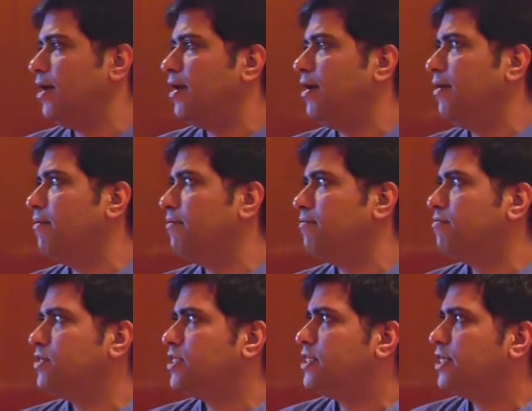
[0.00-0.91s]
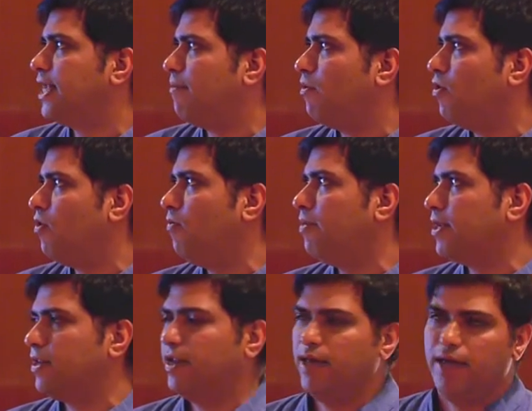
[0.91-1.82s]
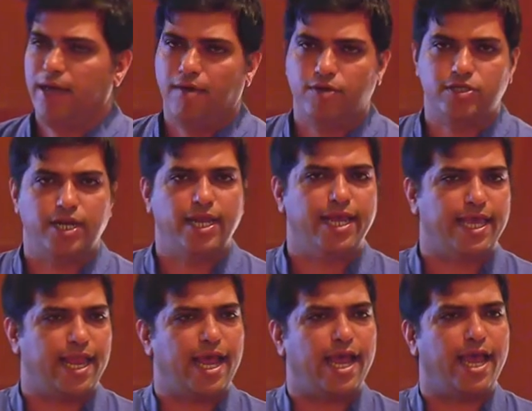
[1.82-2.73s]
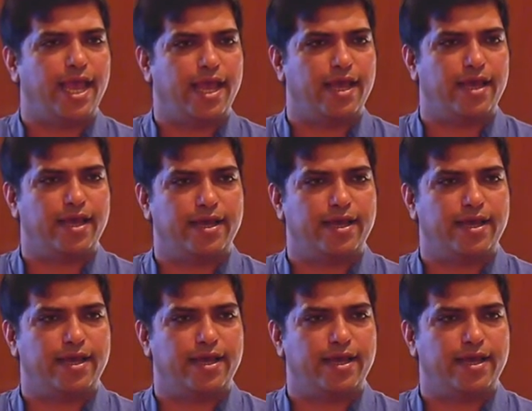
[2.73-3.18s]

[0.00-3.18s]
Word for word: uh just a demo, but was really can I